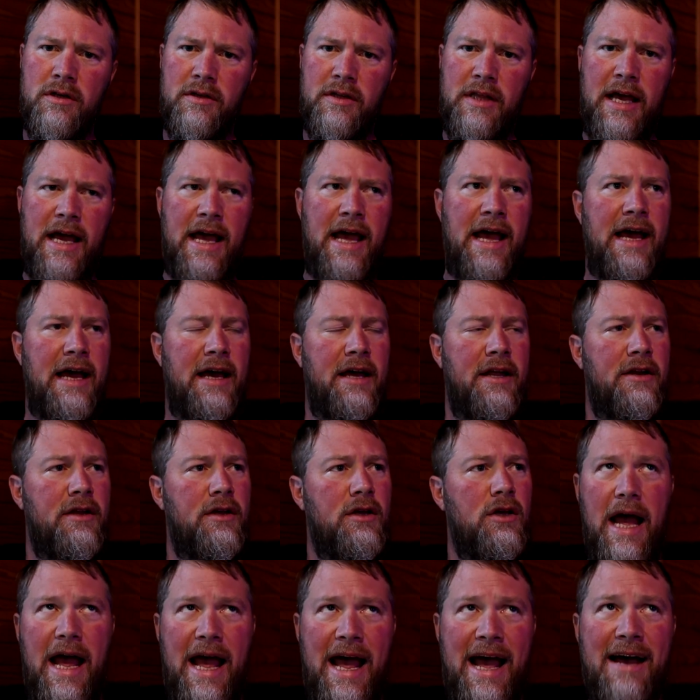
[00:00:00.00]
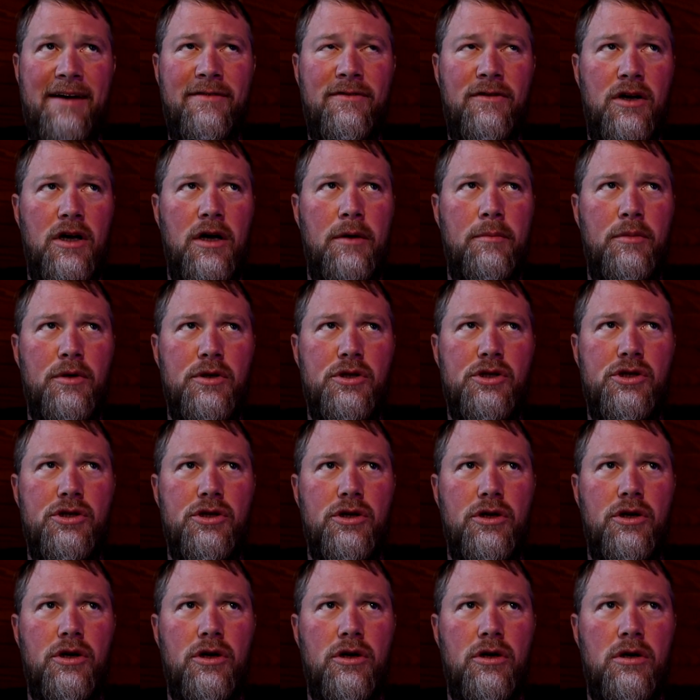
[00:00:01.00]
that had a half cup of
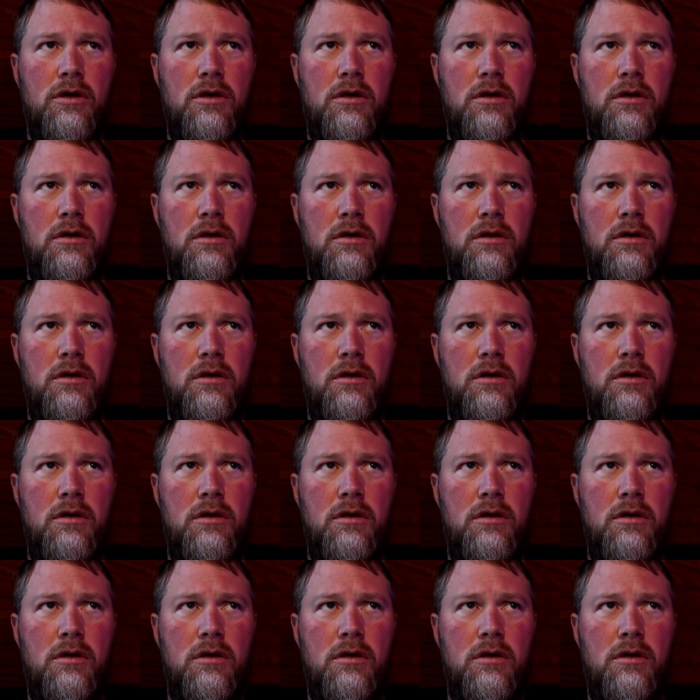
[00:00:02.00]
sugar